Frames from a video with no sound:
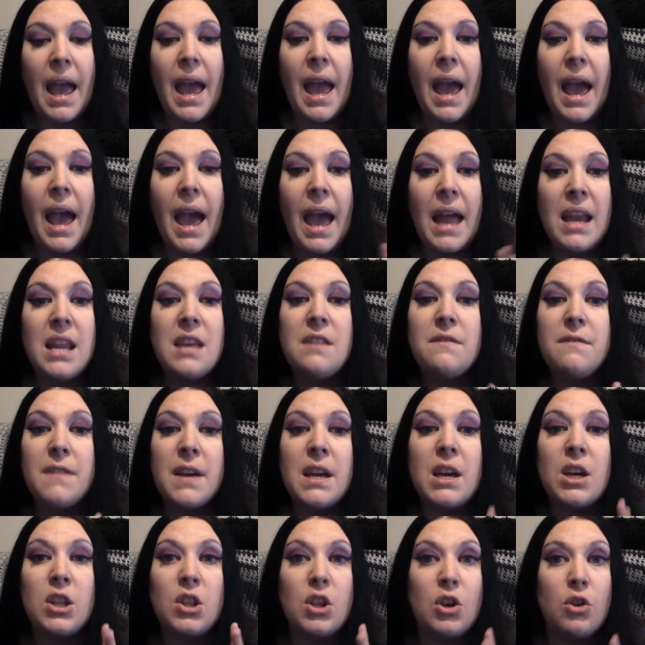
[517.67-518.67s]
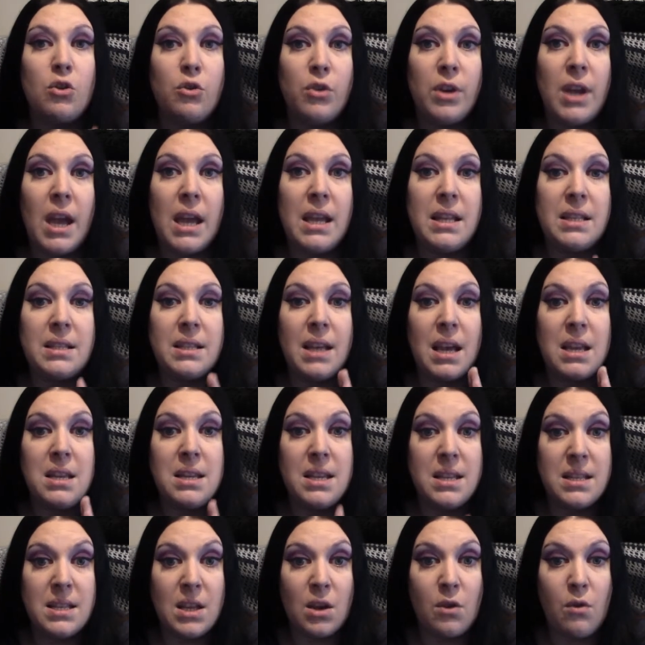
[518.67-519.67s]
Anything that creates a
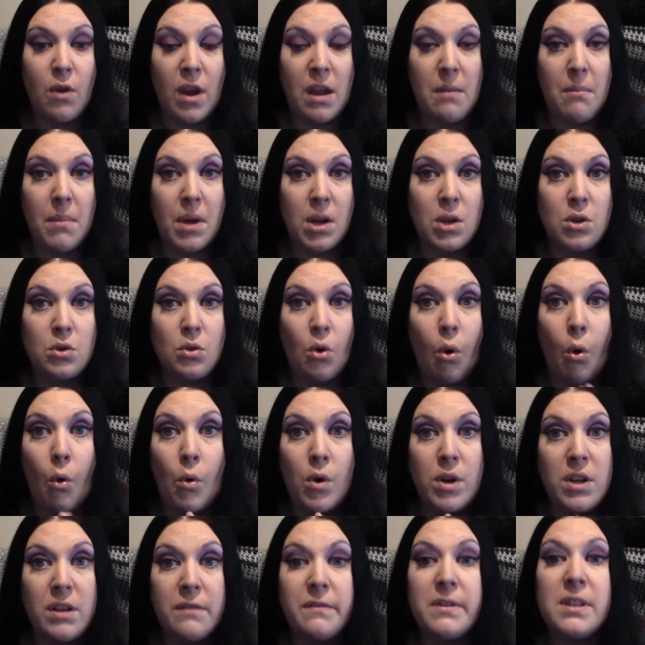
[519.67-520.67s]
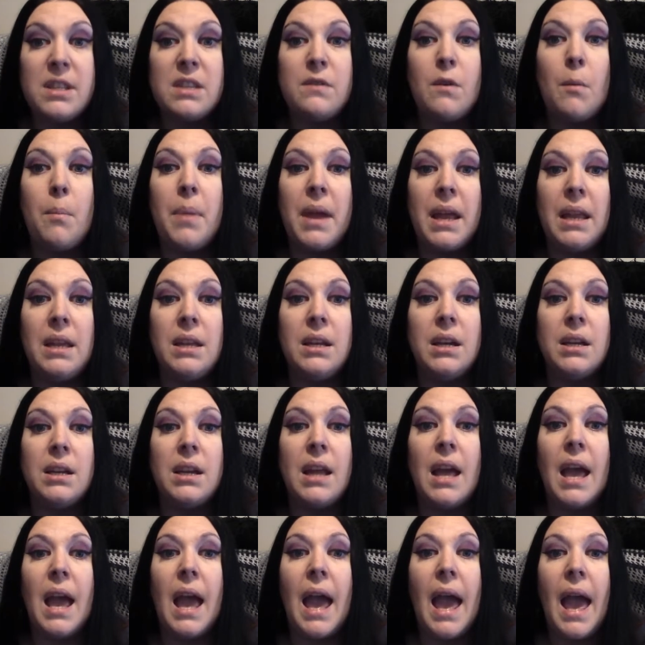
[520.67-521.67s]
disagreement or a difference of opinion,
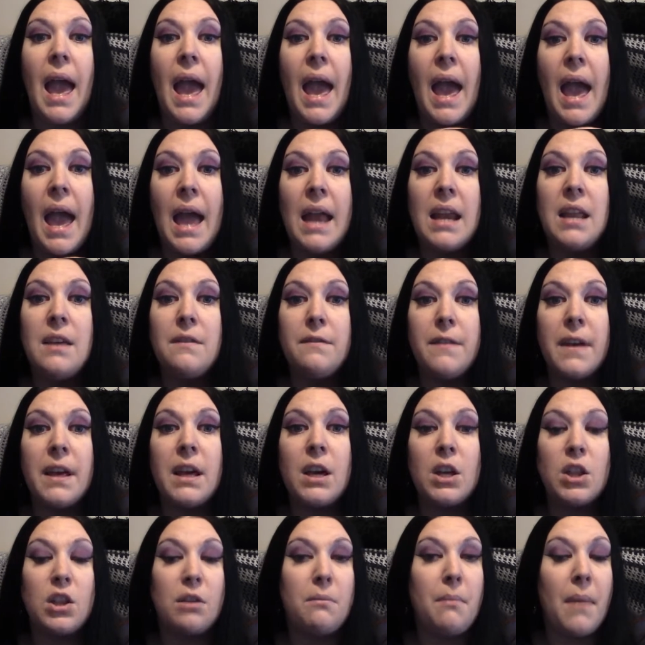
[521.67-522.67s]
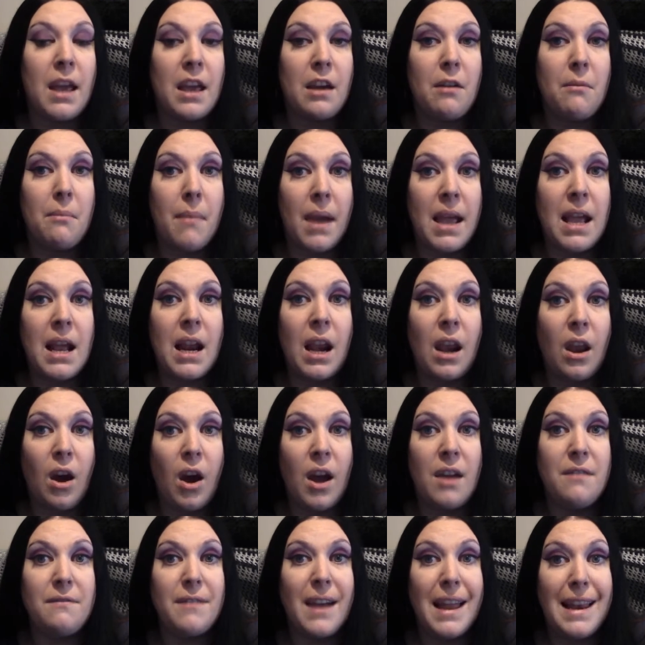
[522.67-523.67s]
anything that can make
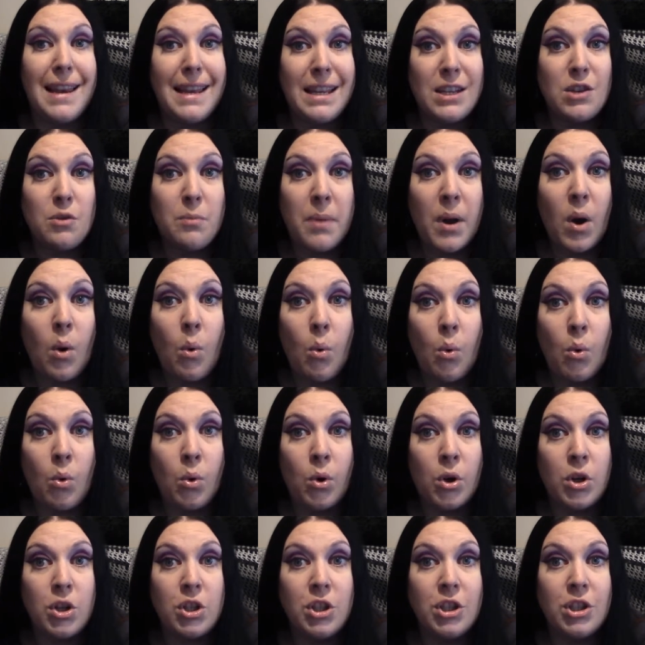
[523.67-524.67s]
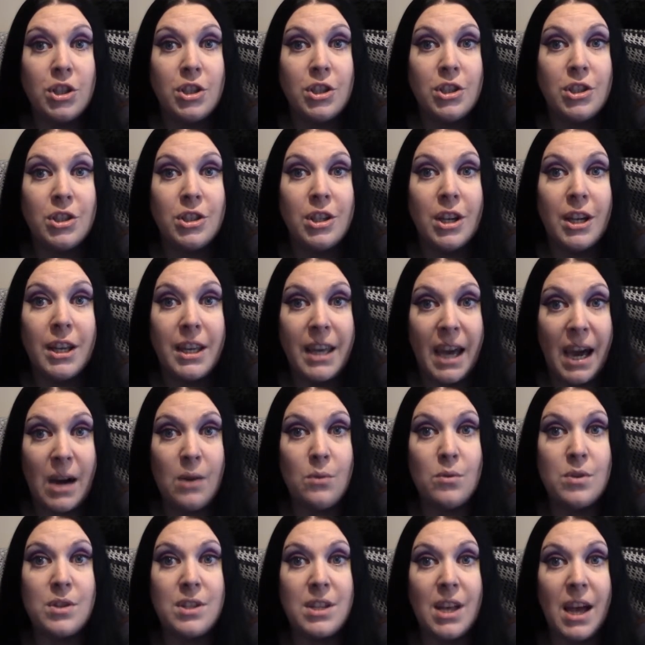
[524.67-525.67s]
life a little bit awkward,
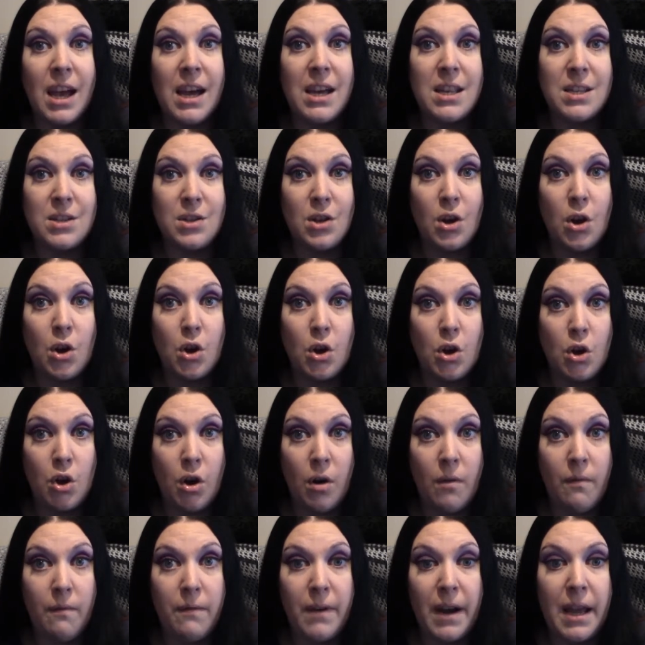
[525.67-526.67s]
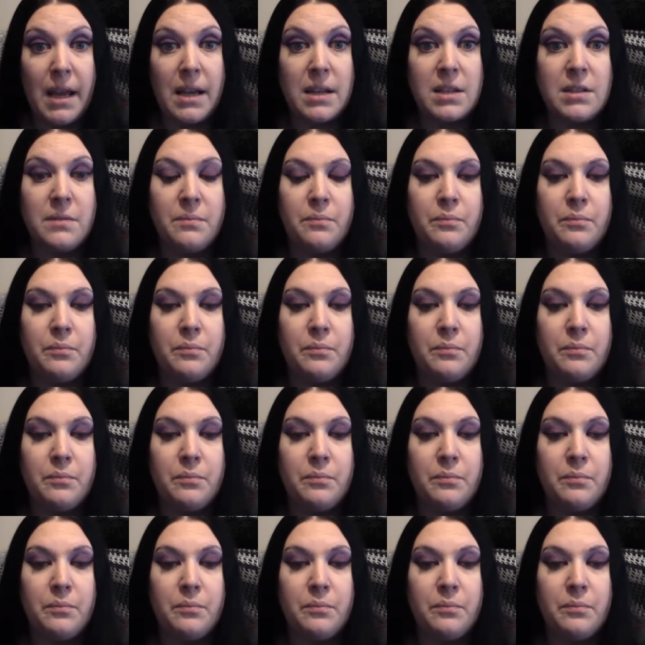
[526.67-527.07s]
counts as conflict.